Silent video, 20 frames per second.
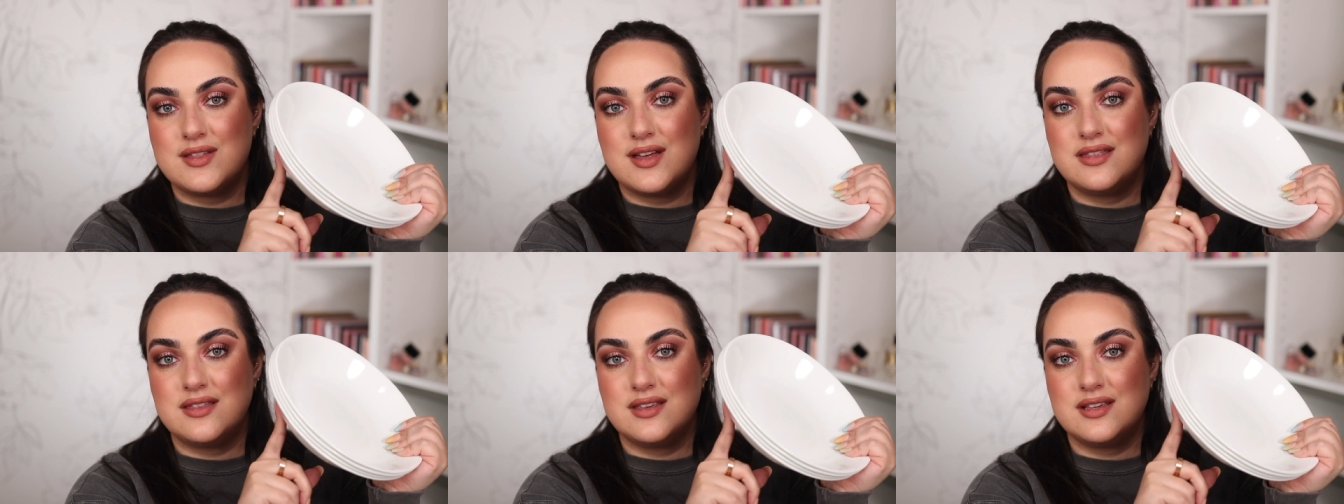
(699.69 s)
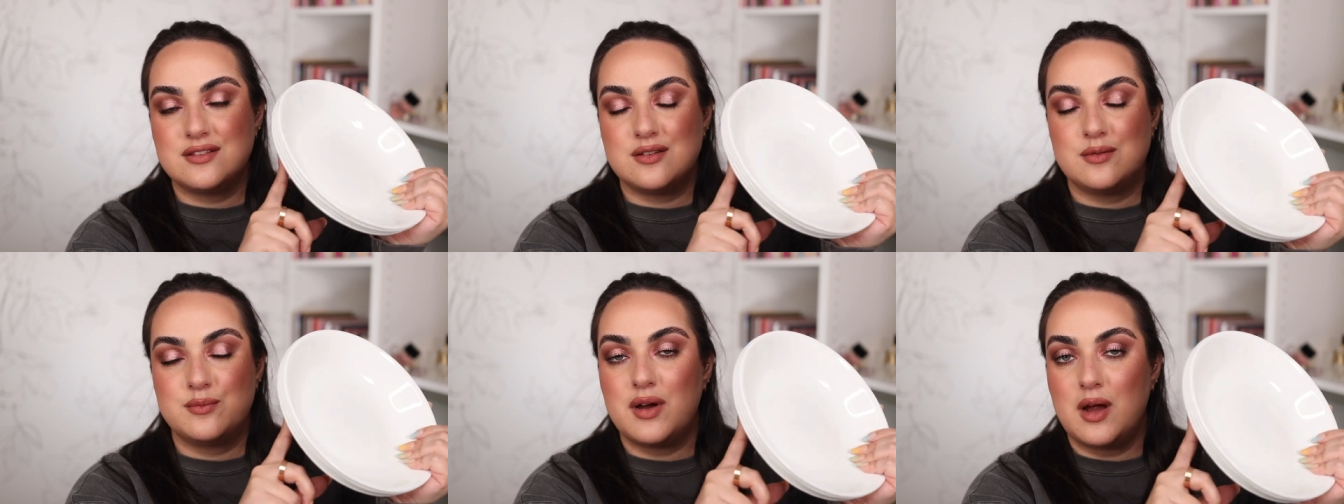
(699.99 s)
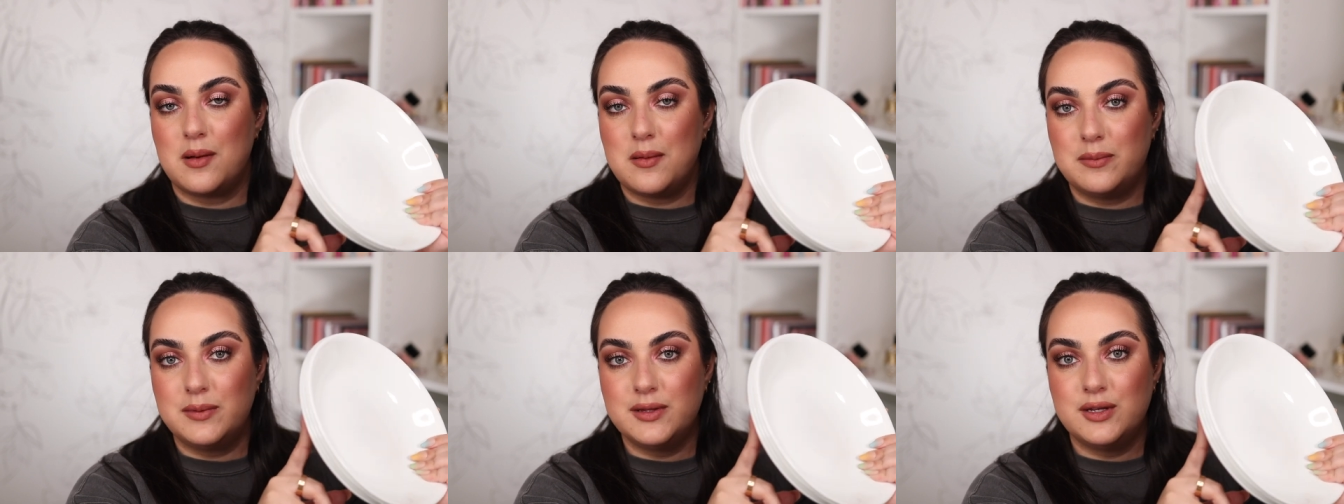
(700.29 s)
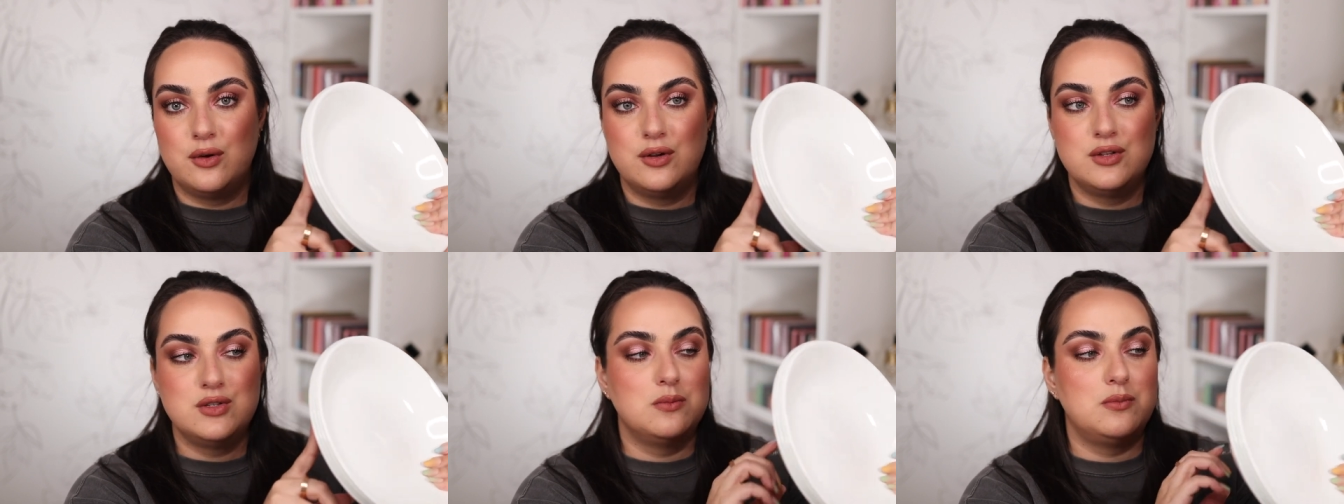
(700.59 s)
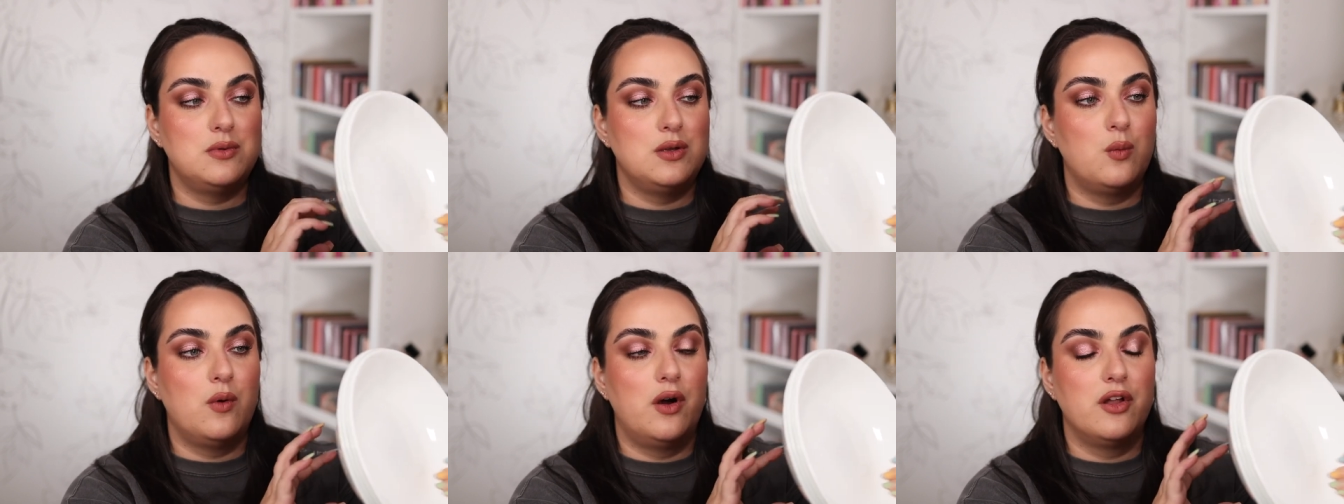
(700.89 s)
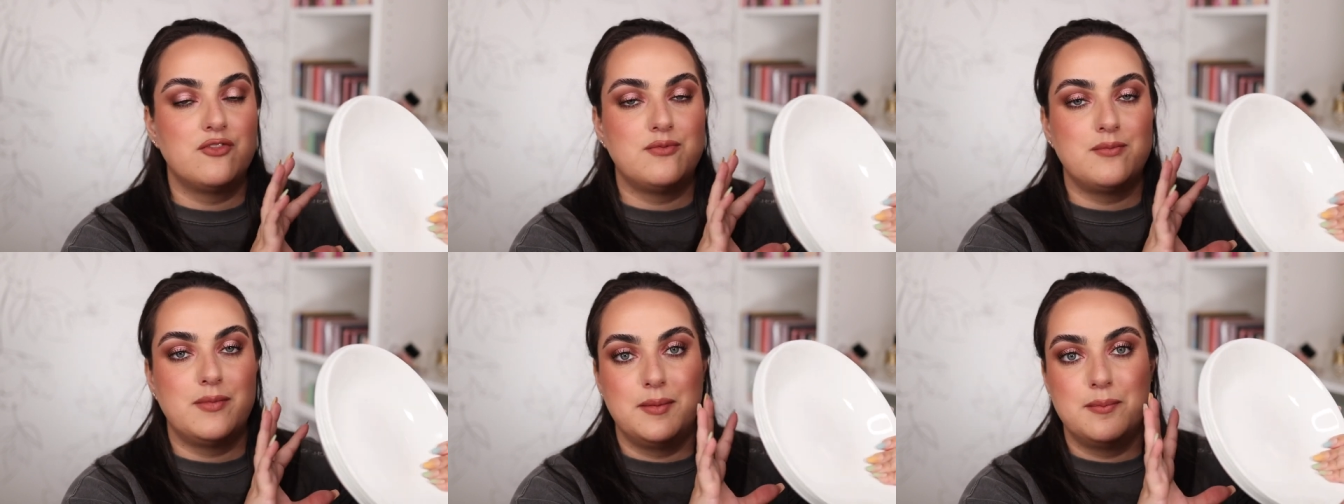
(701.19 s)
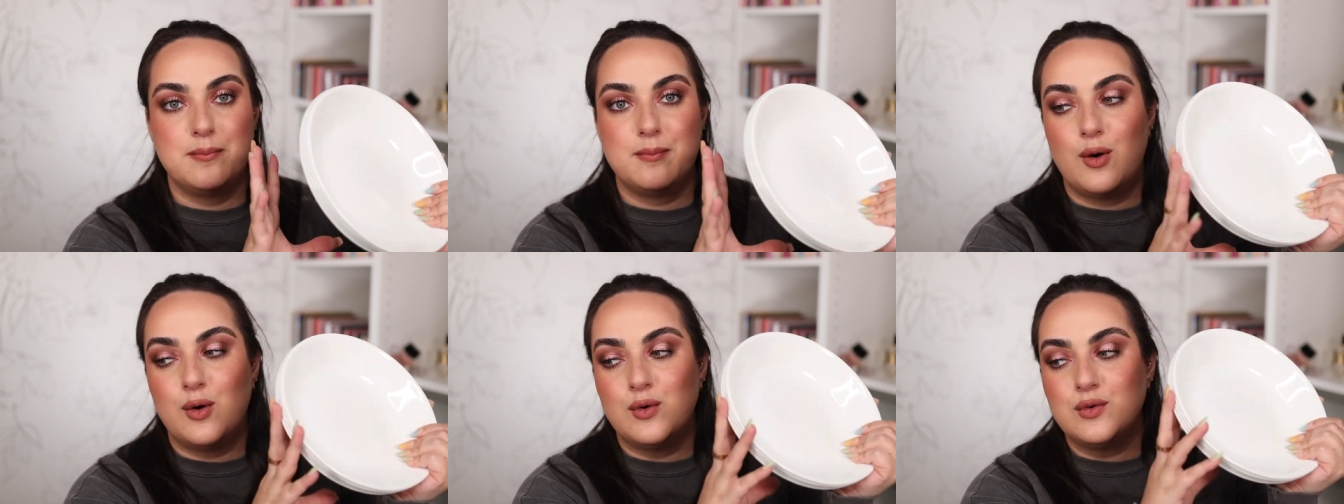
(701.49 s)
that these are probably going to be one of my
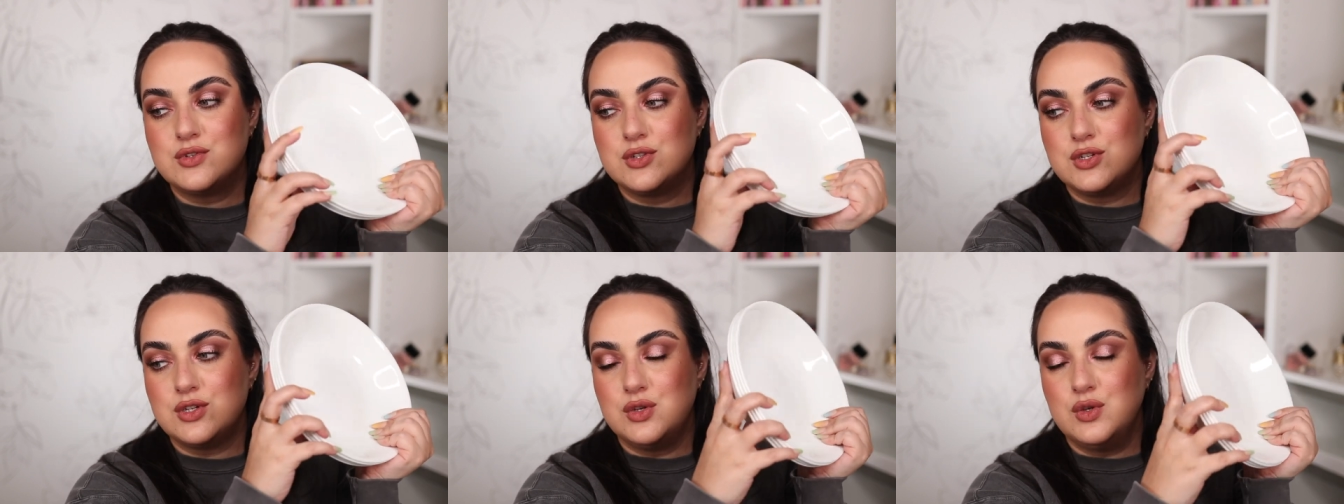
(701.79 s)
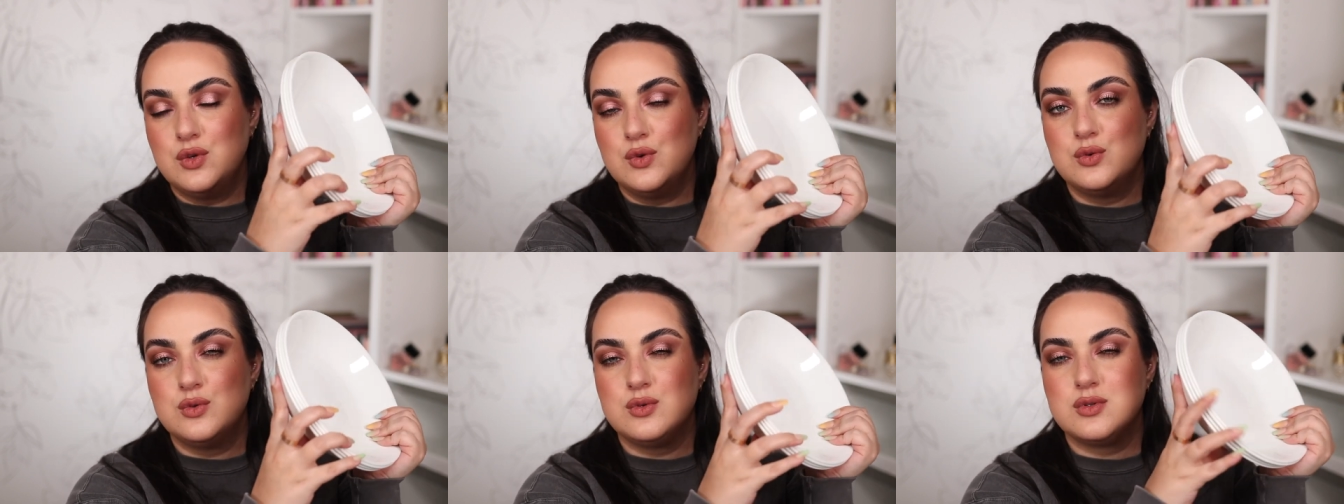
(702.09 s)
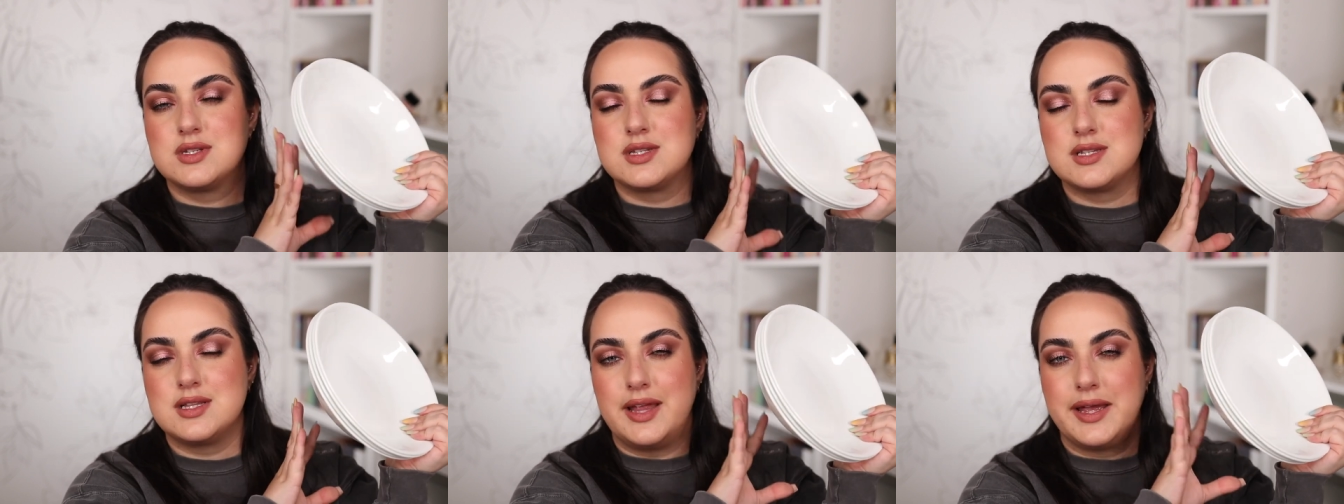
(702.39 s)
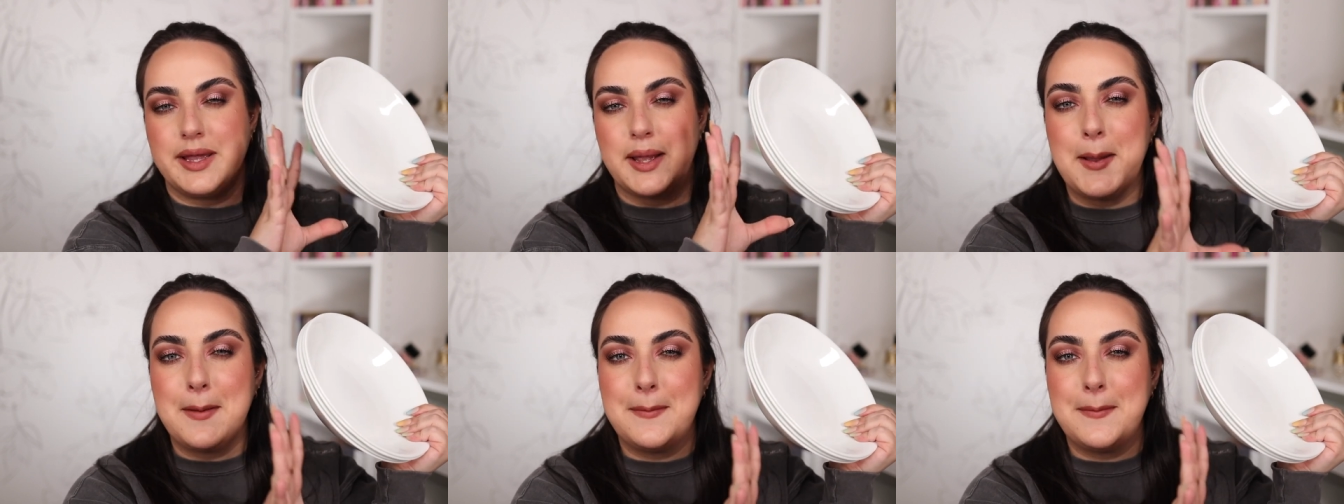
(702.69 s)
most used like